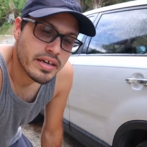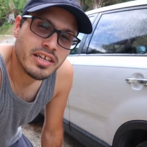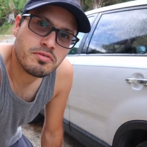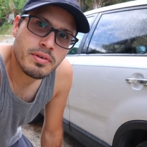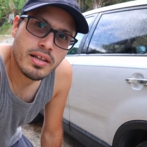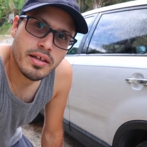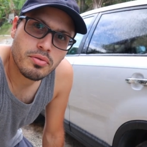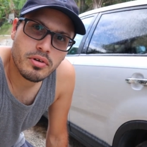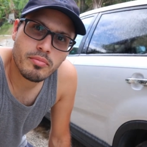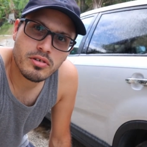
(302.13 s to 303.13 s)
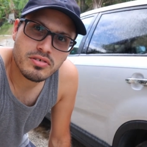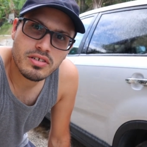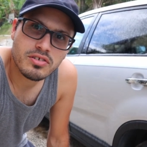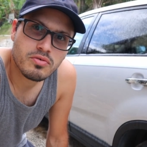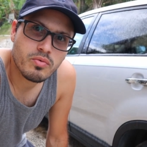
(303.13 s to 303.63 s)
It's been like three months
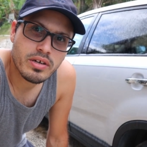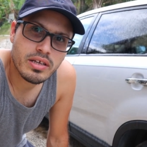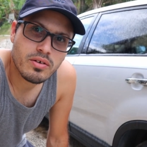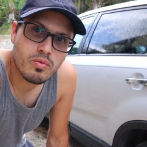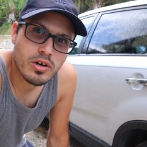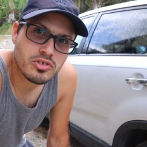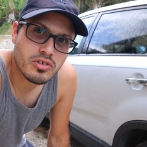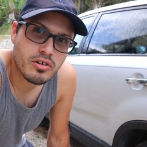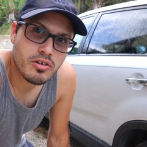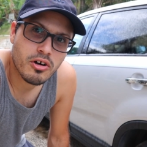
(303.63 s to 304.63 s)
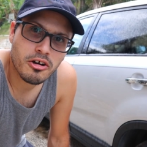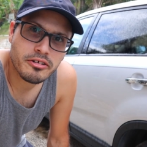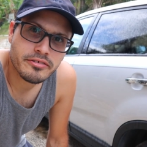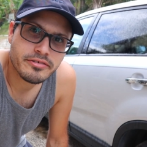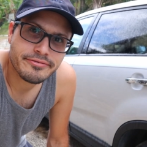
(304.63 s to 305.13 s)
since we washed our car.
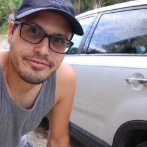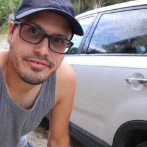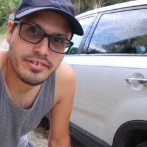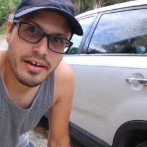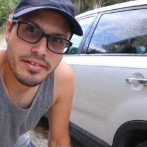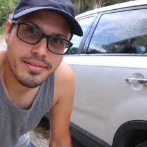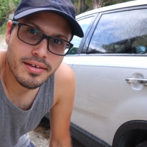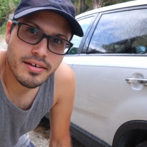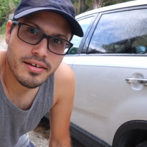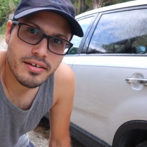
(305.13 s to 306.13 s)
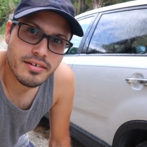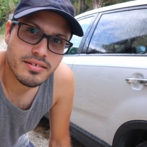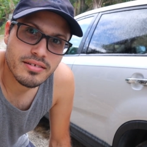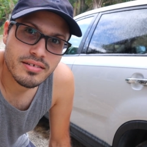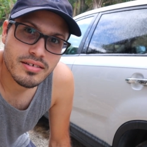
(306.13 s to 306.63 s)
So I think
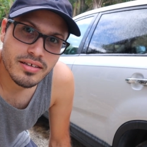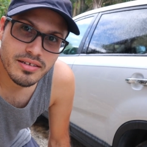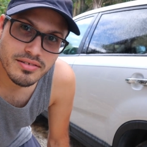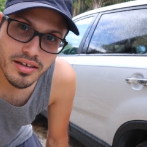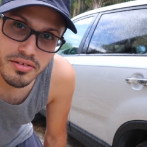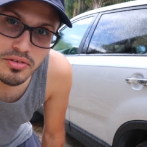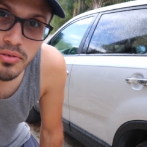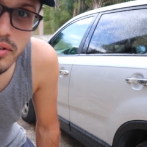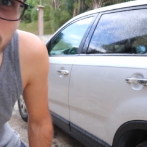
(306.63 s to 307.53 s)
it's time to do